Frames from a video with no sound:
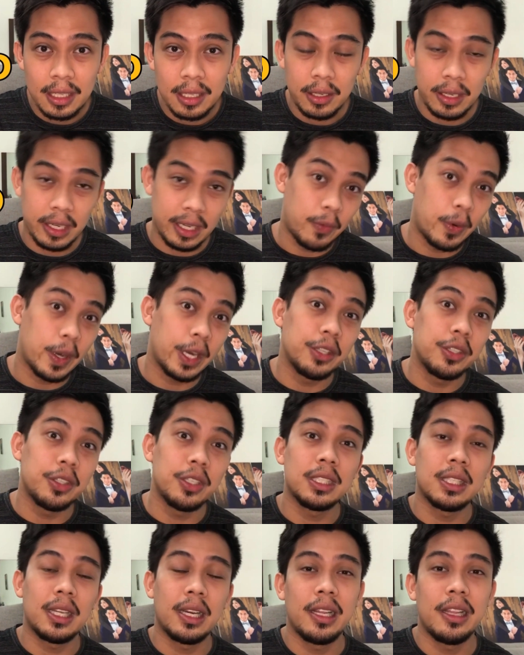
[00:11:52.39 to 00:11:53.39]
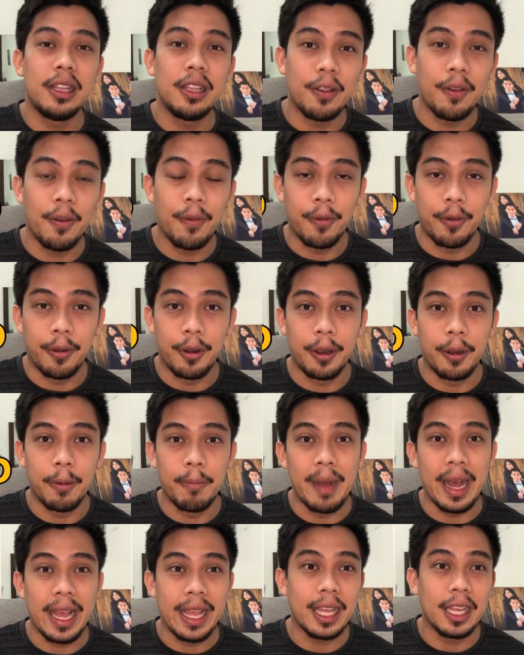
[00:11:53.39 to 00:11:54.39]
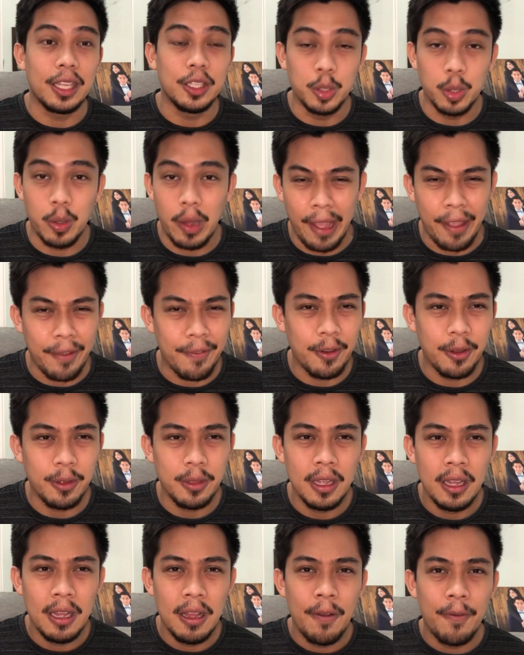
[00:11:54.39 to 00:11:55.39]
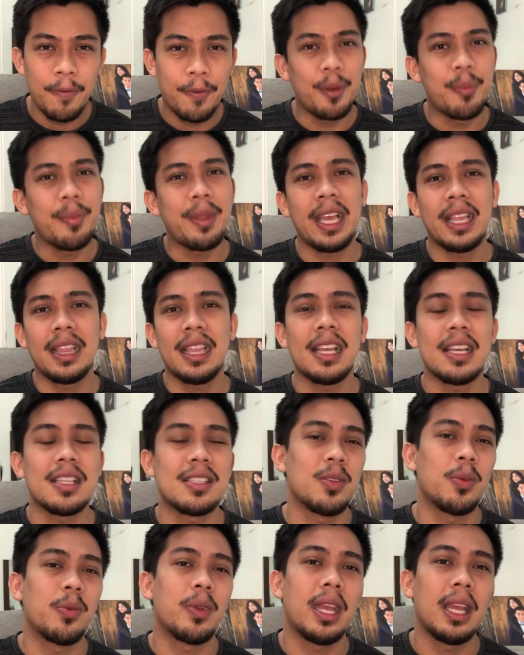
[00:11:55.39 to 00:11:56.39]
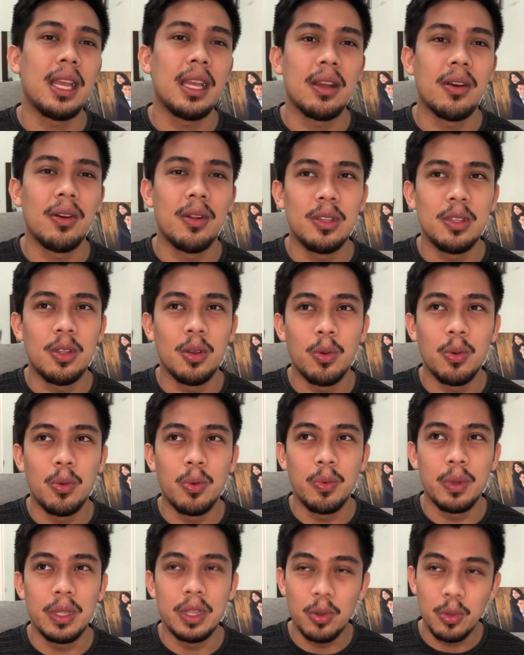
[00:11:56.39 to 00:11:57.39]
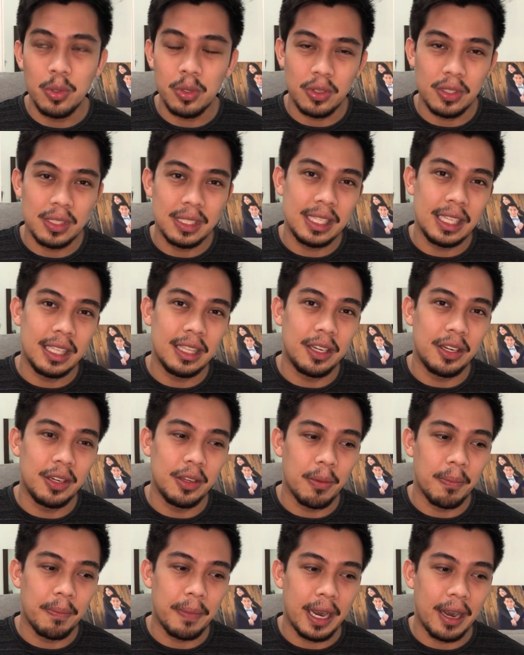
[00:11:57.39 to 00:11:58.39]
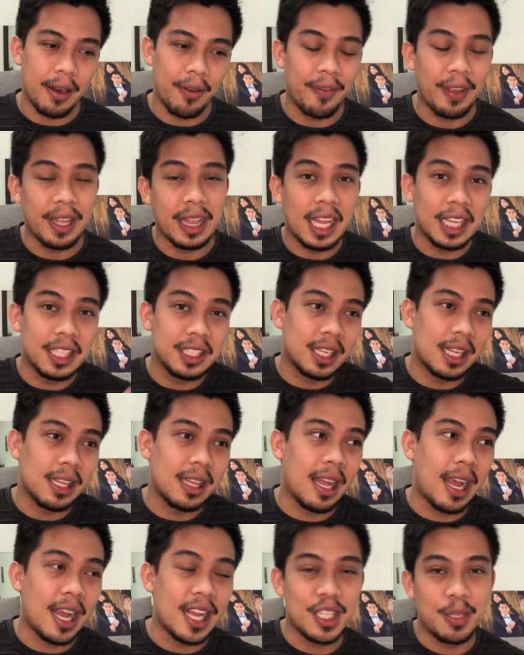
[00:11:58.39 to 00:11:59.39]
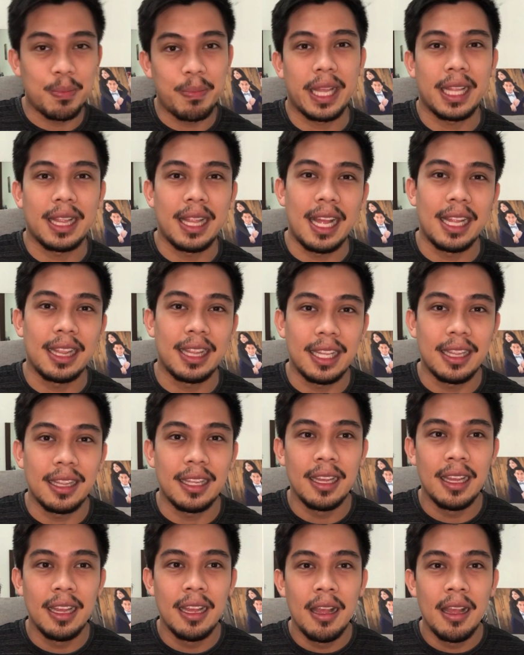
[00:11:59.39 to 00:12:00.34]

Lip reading: Reward niyo yung sarili niyo for buying a new iPhone. For me, I think it's okay. Although, we don't consider yung parang financial aspect natin.